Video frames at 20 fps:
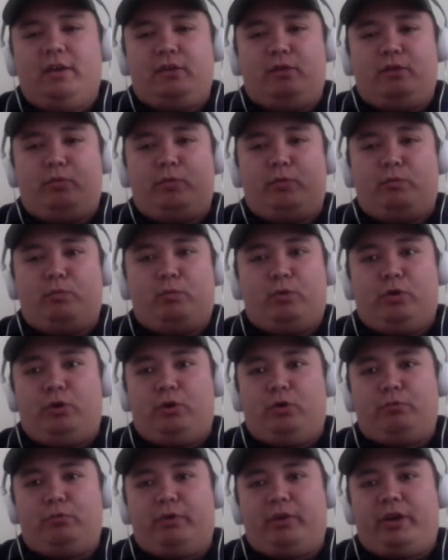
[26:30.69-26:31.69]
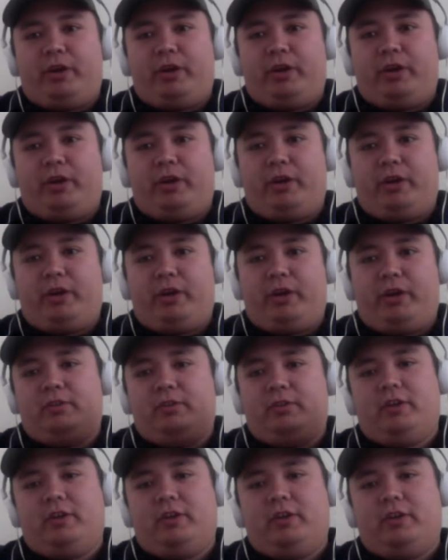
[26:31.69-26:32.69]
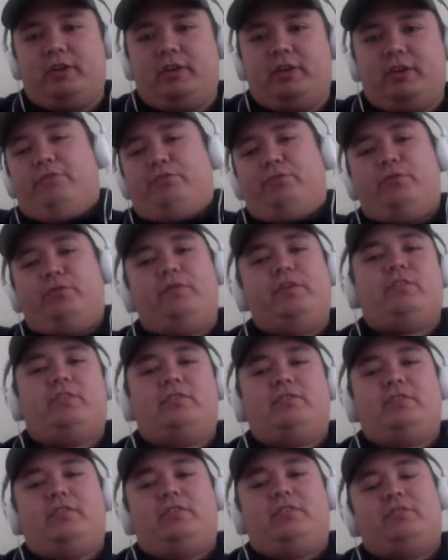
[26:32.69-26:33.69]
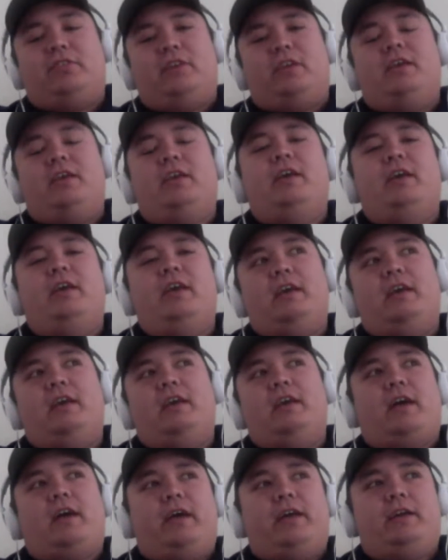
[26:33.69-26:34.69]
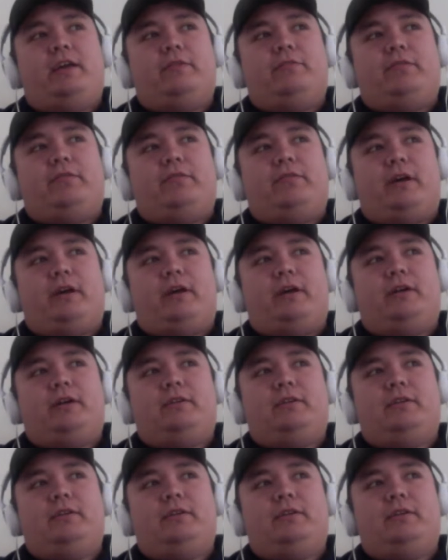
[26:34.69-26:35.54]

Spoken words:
world renowned astrophysicist, he kind of